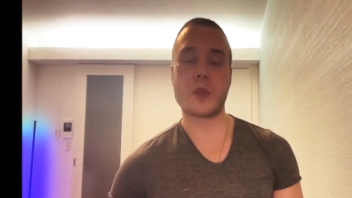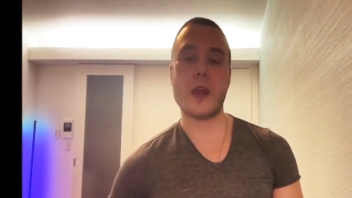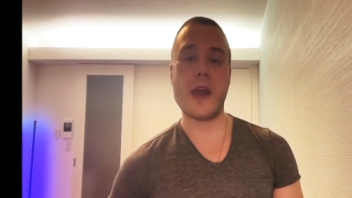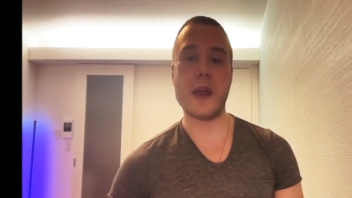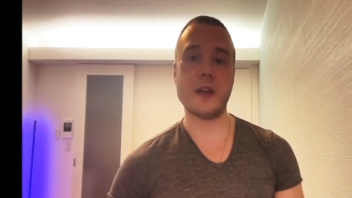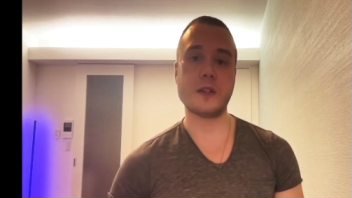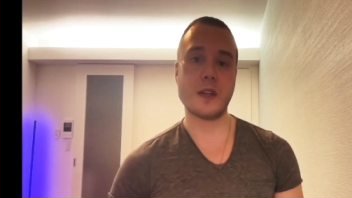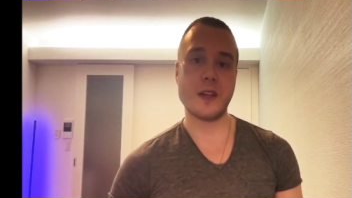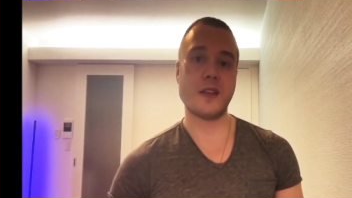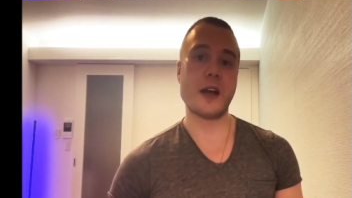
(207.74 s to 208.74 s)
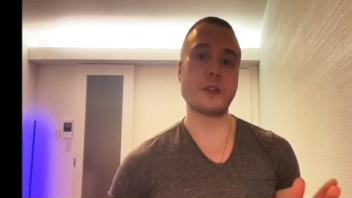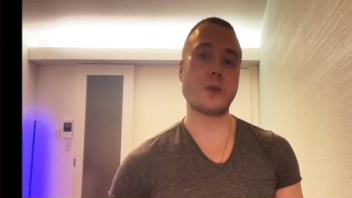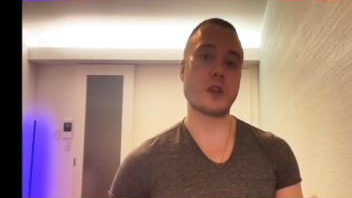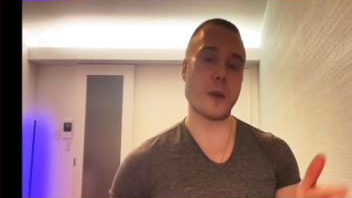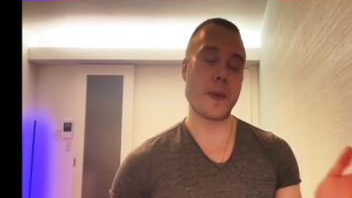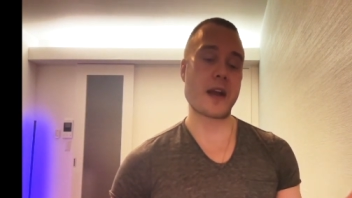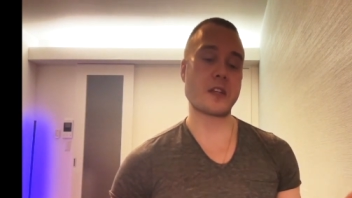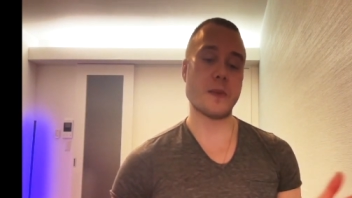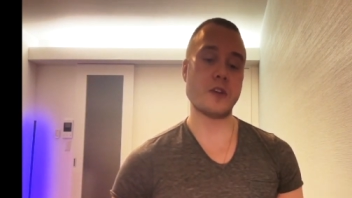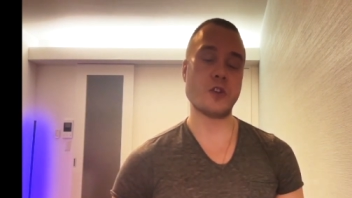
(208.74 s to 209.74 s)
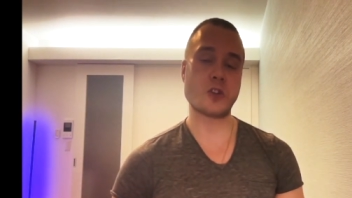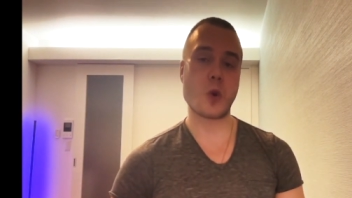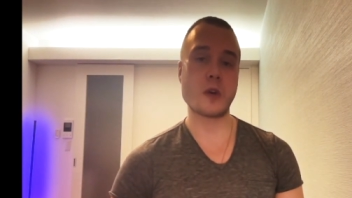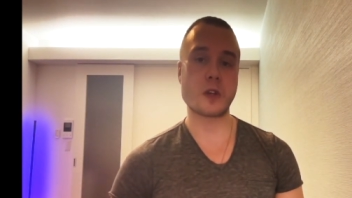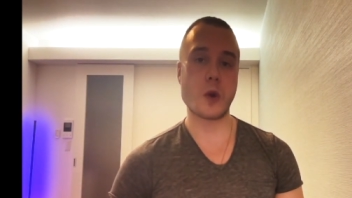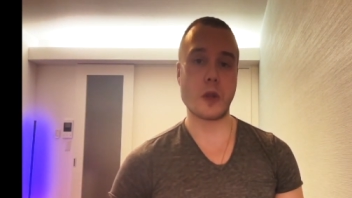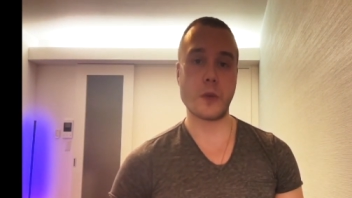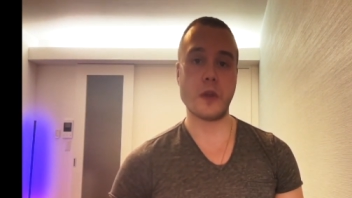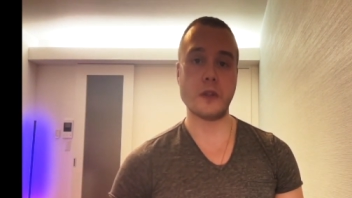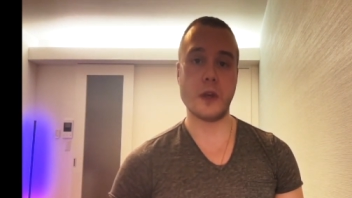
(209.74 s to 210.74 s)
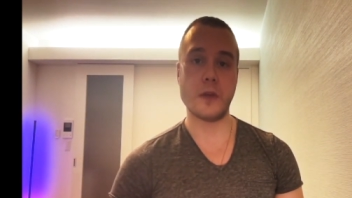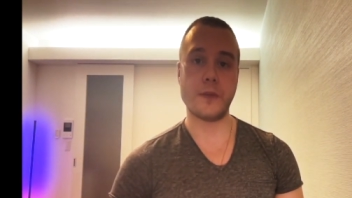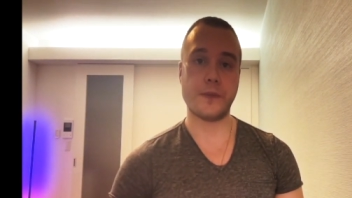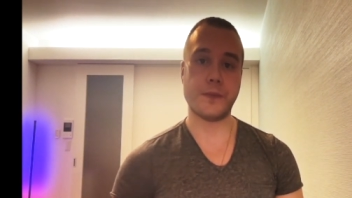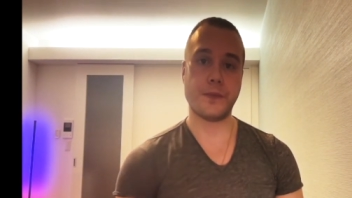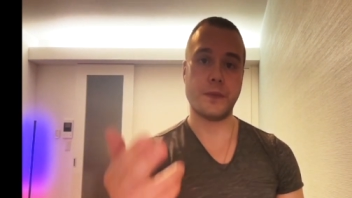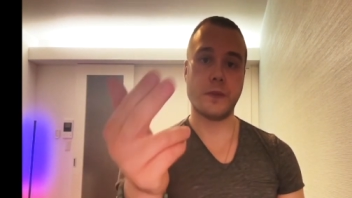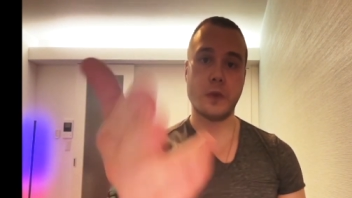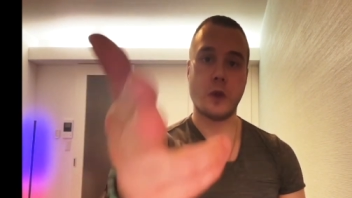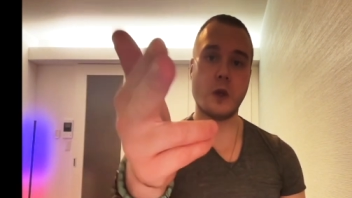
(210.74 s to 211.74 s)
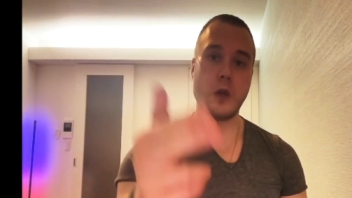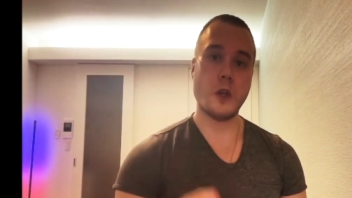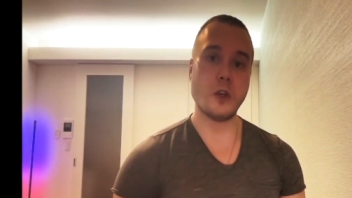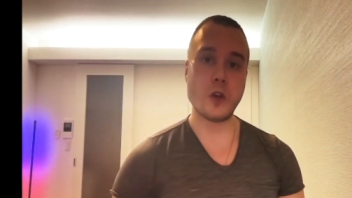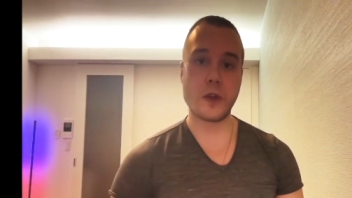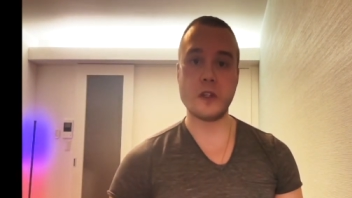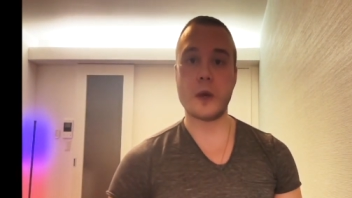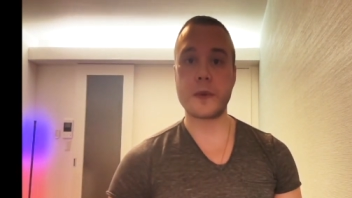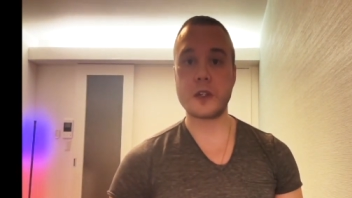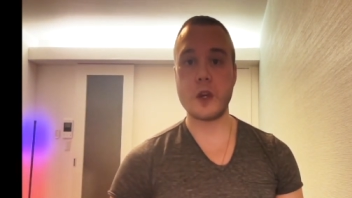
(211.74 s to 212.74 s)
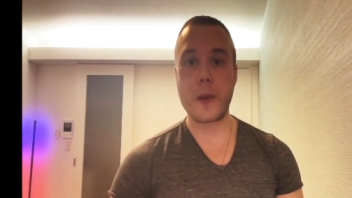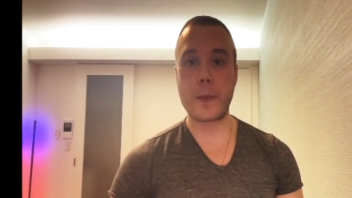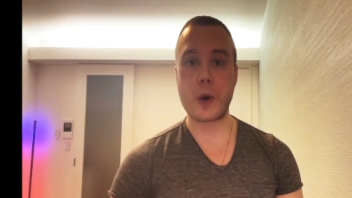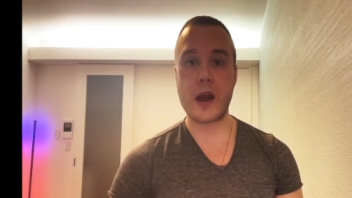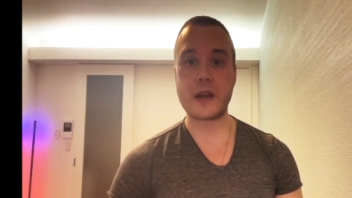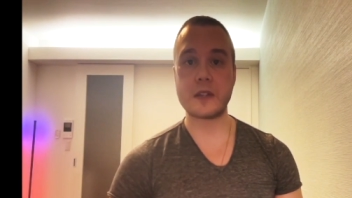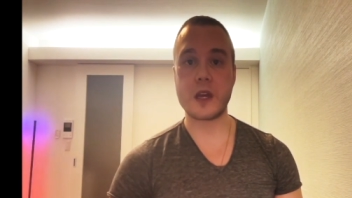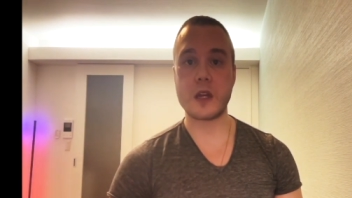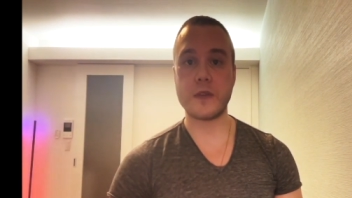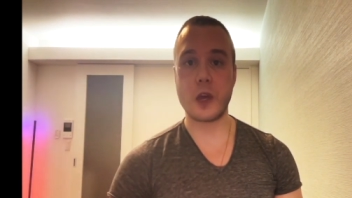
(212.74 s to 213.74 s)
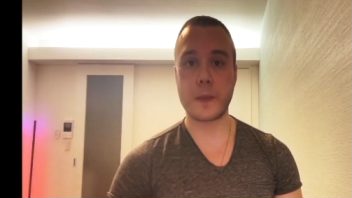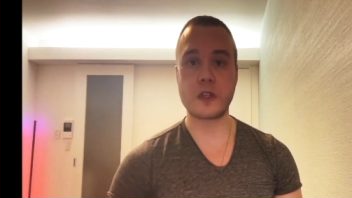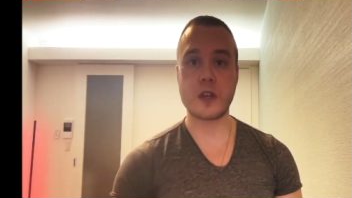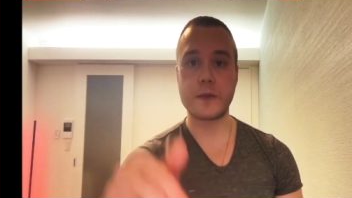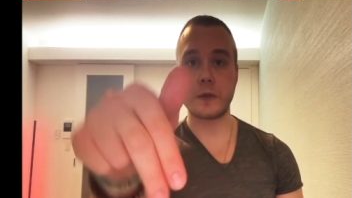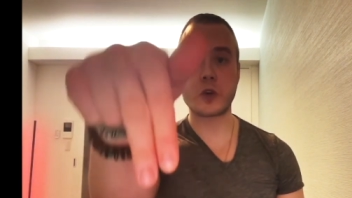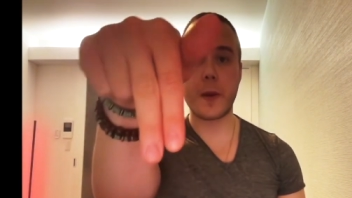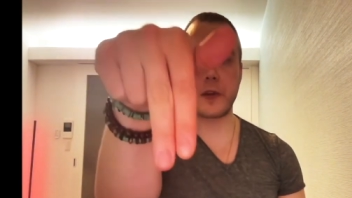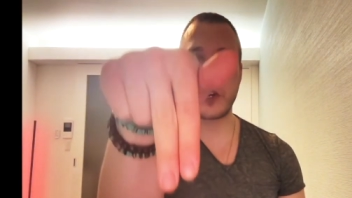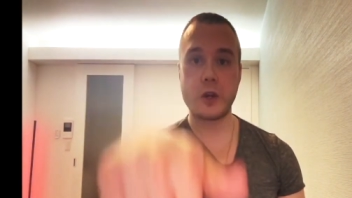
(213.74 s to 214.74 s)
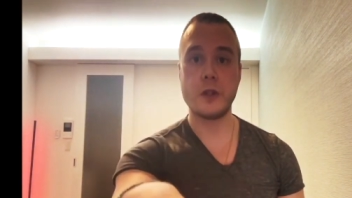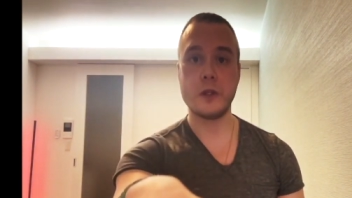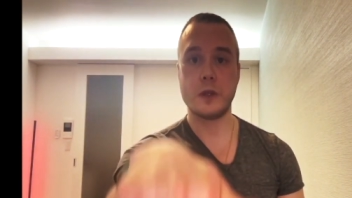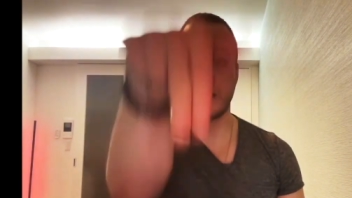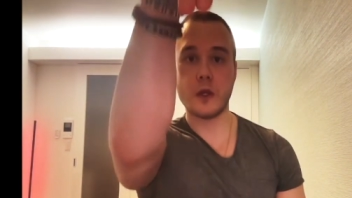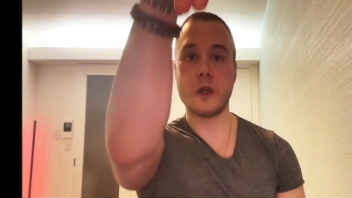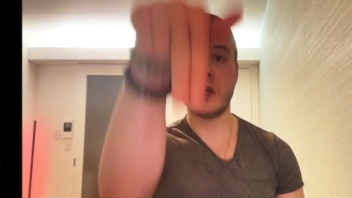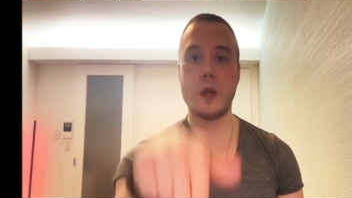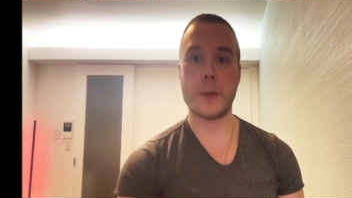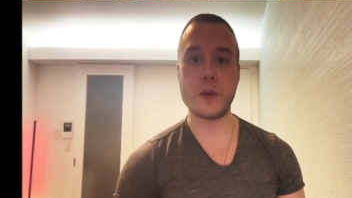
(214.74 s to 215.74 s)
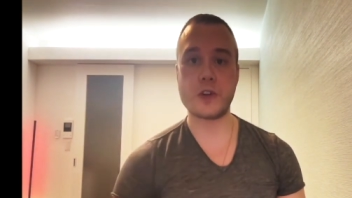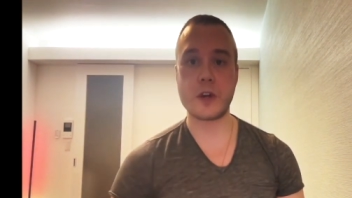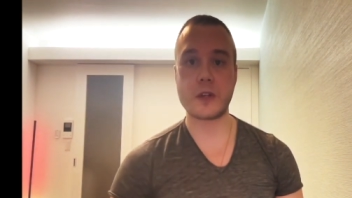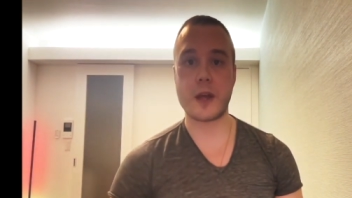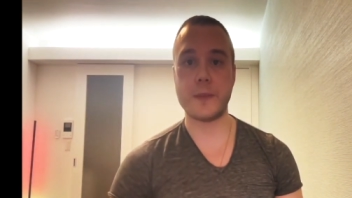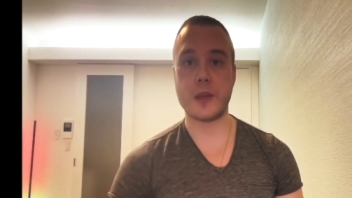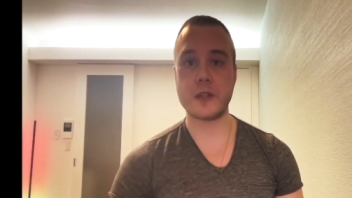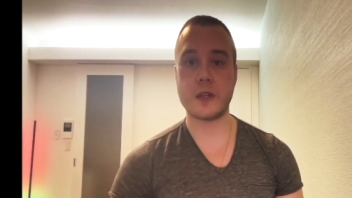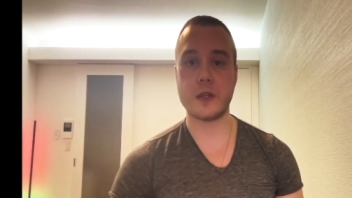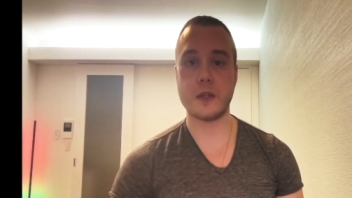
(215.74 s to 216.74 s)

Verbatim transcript: and that's what's going to maximize your scores going to the real deal. You know the deal. I'm going to continue to make more content. If you like my stuff, subscribe to my channel, and I appreciate your time. That's it.